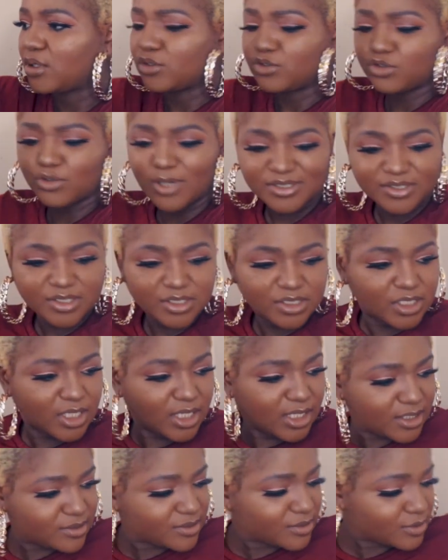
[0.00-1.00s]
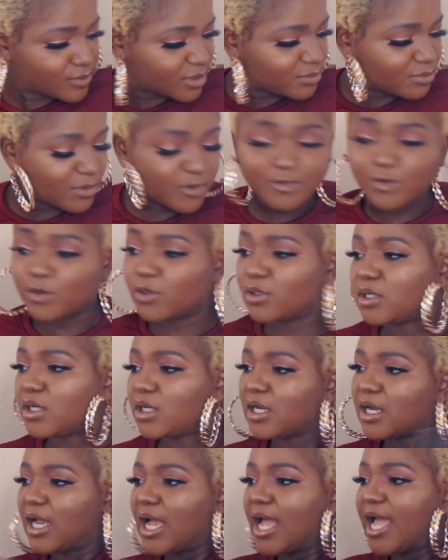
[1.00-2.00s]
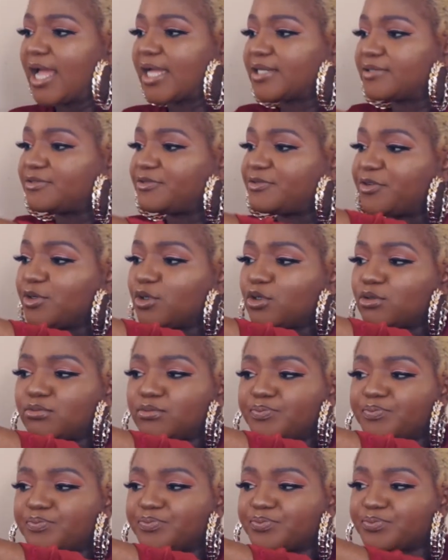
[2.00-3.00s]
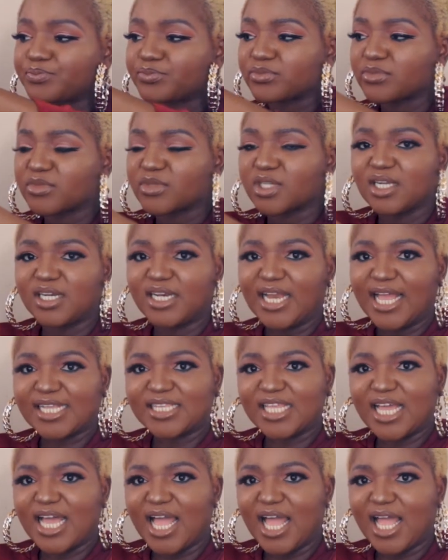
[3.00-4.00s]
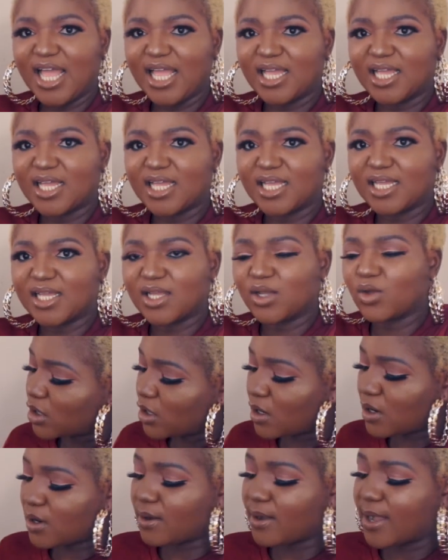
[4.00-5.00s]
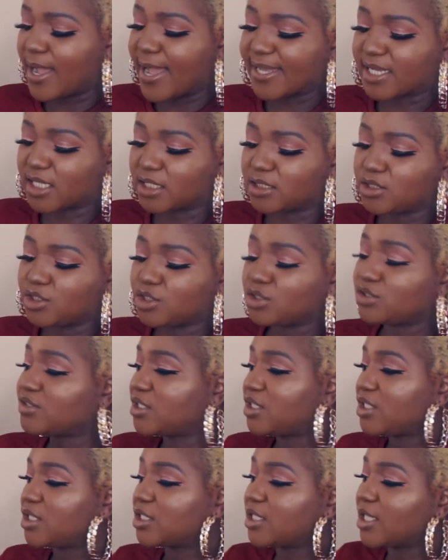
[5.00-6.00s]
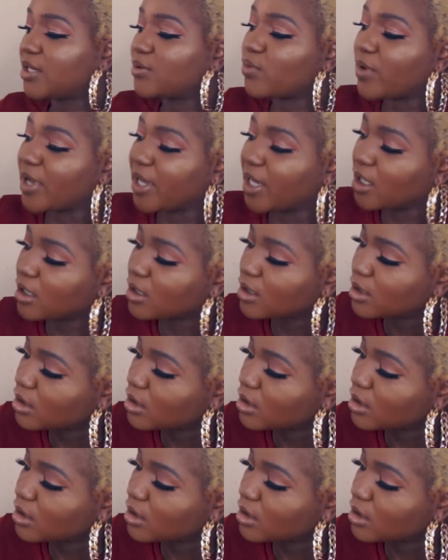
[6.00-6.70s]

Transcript: So as it is, where's my phone? I can film like that, or I can use it the other way